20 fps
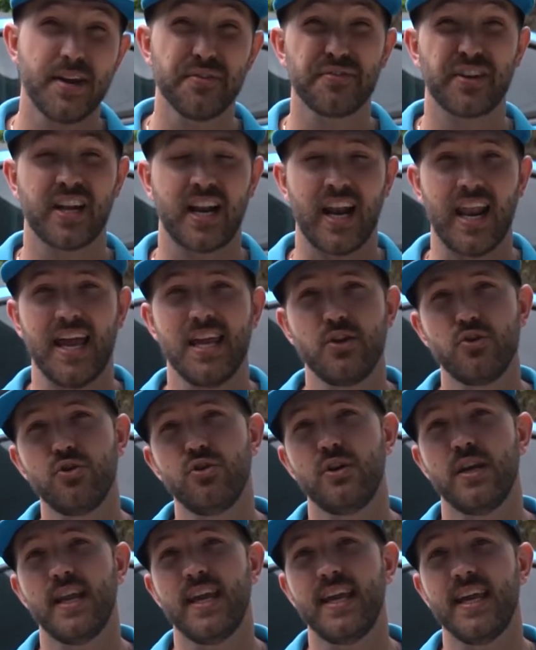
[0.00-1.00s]
clay you
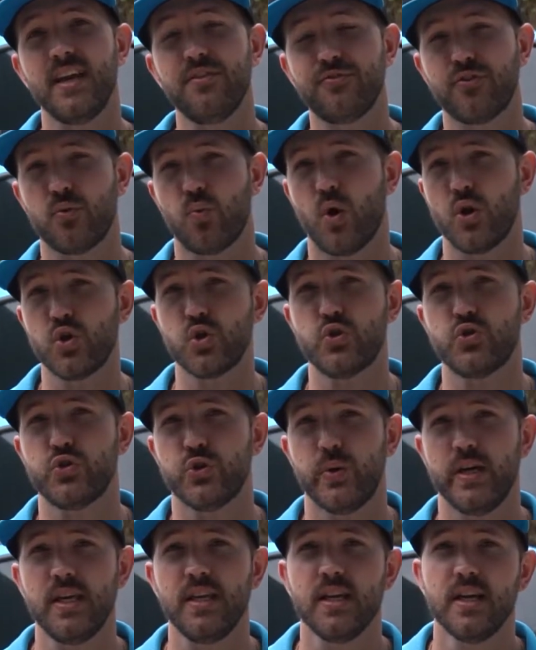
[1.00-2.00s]
need for what you're
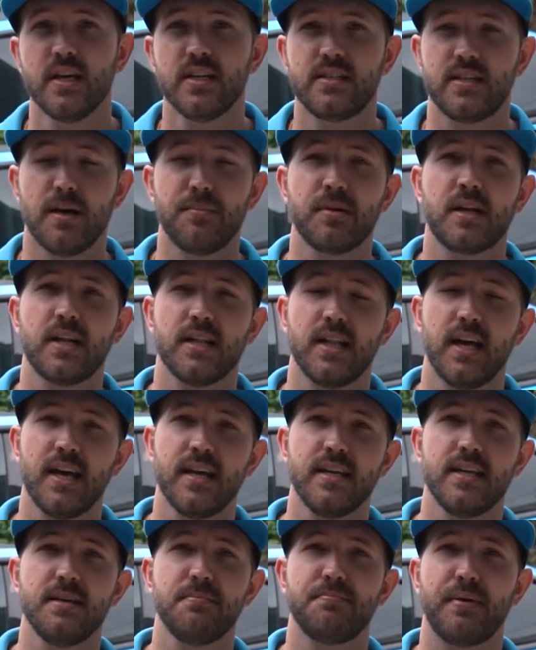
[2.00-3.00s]
doing. Some
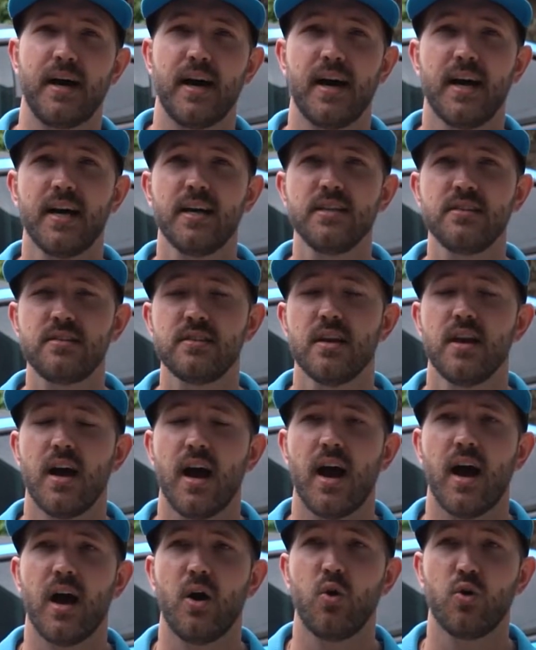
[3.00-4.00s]
clay bars
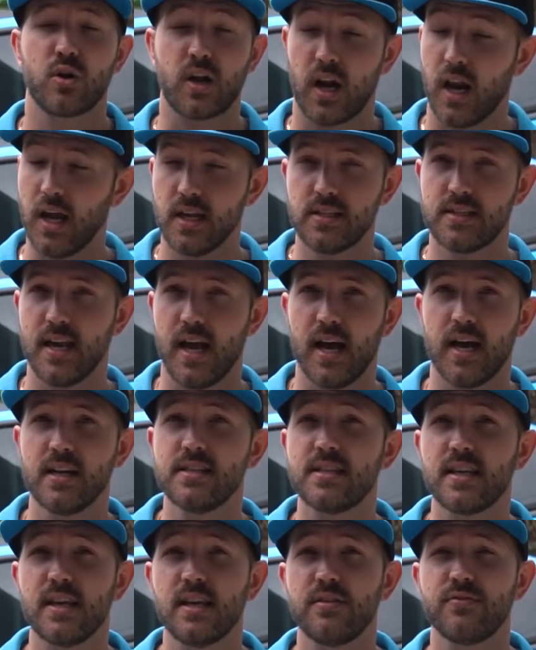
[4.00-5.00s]
or clay
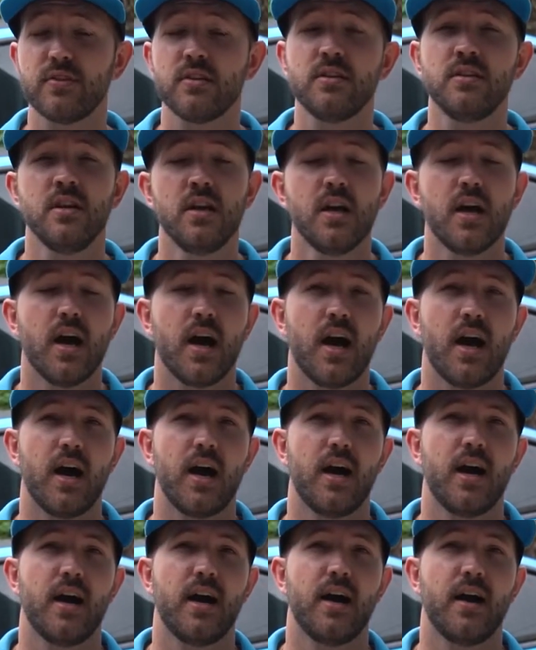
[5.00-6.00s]
towers even
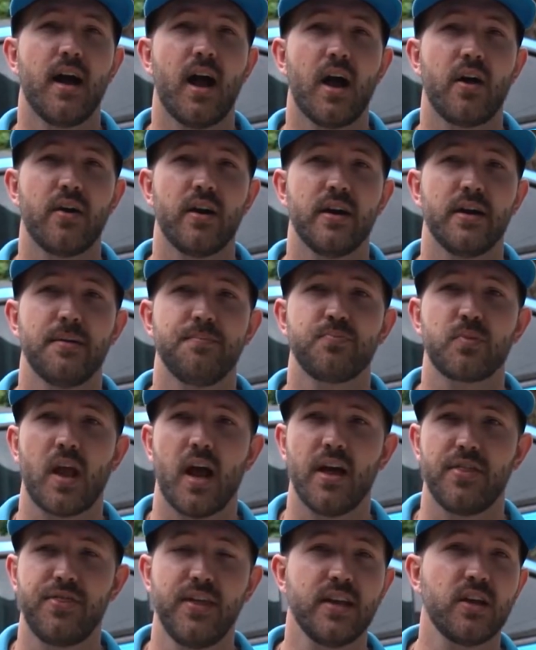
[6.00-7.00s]
are
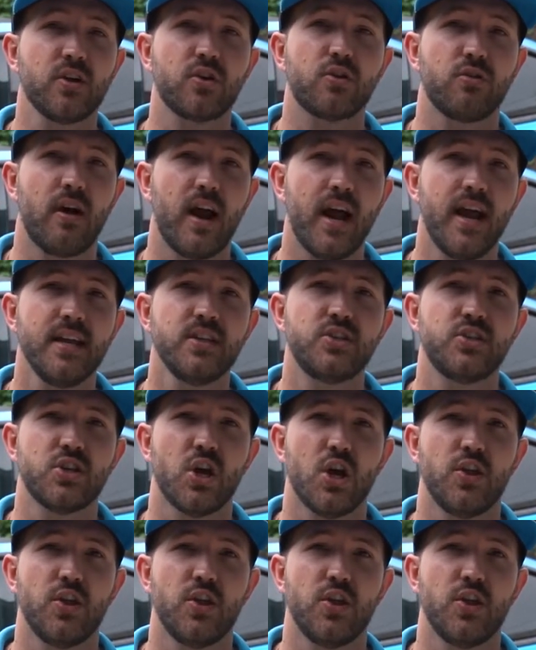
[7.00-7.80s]
a thicker grade, so